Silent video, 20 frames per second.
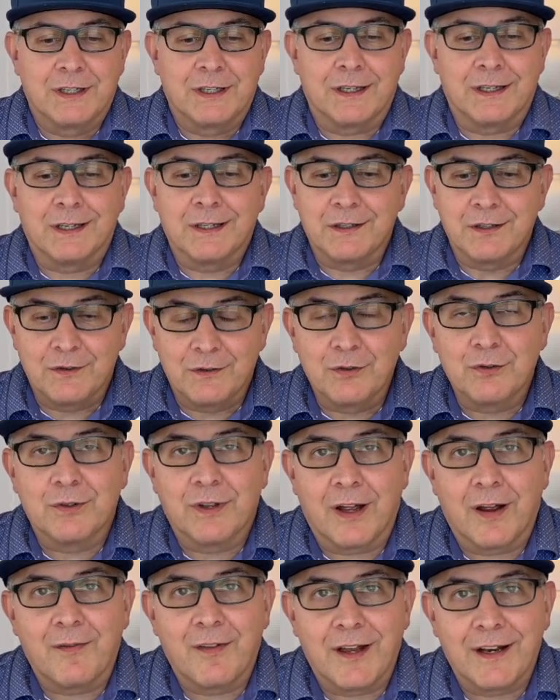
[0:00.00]
and you do
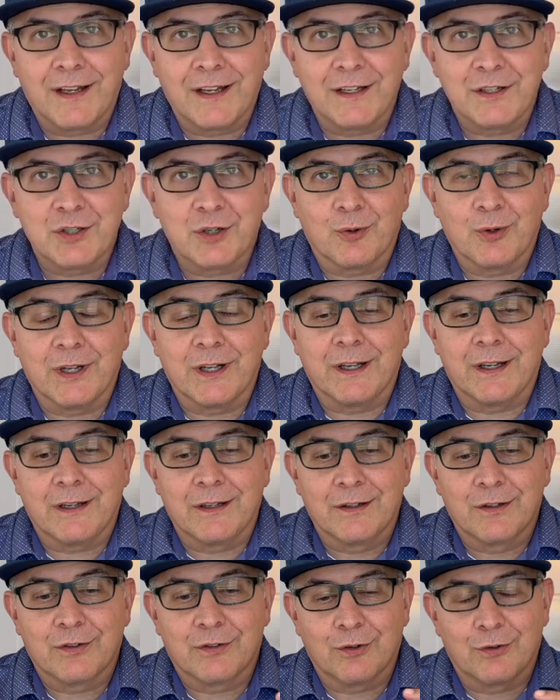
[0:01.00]
have that
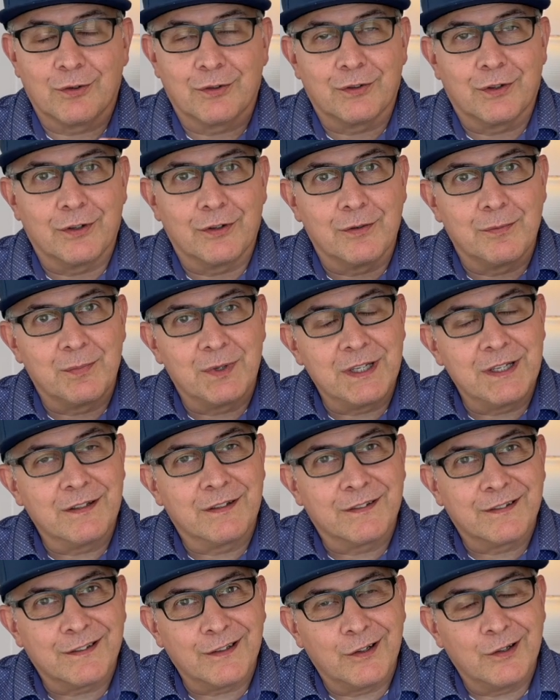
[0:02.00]
HOA. So there's gonna be
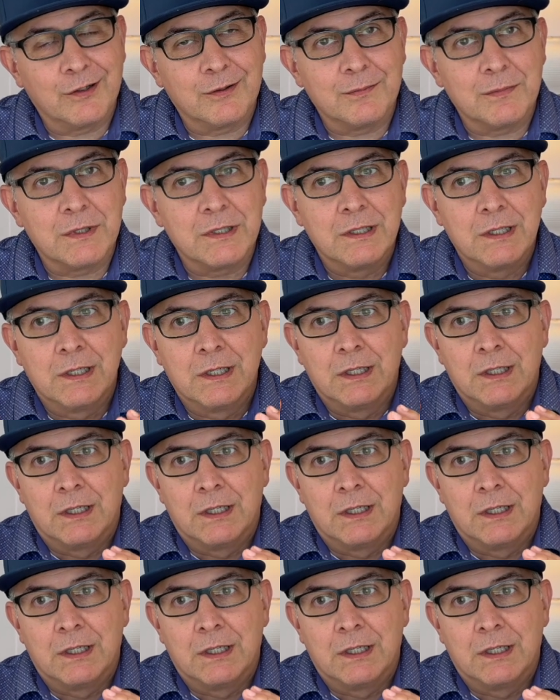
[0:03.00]
some